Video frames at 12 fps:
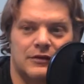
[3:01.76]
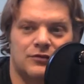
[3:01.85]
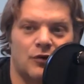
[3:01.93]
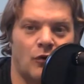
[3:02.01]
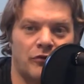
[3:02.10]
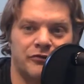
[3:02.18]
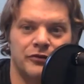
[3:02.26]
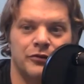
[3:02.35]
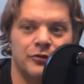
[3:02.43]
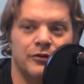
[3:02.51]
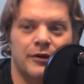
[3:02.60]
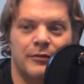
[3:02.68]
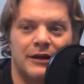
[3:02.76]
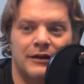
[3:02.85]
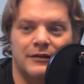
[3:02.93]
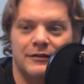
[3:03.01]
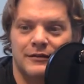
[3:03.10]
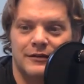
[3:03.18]
soul food, I
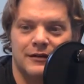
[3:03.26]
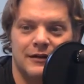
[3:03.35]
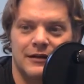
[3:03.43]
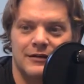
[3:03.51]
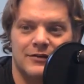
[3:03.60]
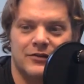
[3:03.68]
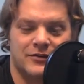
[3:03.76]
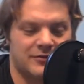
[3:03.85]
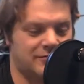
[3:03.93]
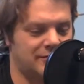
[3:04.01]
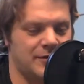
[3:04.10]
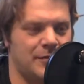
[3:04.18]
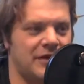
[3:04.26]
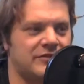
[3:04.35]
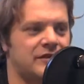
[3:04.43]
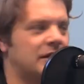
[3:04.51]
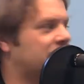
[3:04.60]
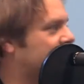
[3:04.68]
mean, is the
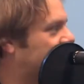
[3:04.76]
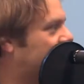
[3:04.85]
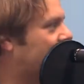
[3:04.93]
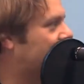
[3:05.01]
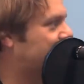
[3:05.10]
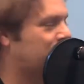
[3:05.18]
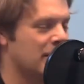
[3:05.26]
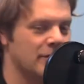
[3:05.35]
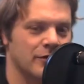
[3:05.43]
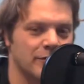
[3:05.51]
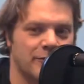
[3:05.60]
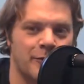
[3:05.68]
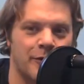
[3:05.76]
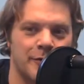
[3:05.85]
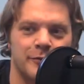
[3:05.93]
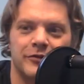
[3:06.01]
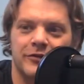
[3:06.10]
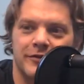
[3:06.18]
best thing since sliced bread on the
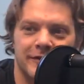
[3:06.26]
forums. Man.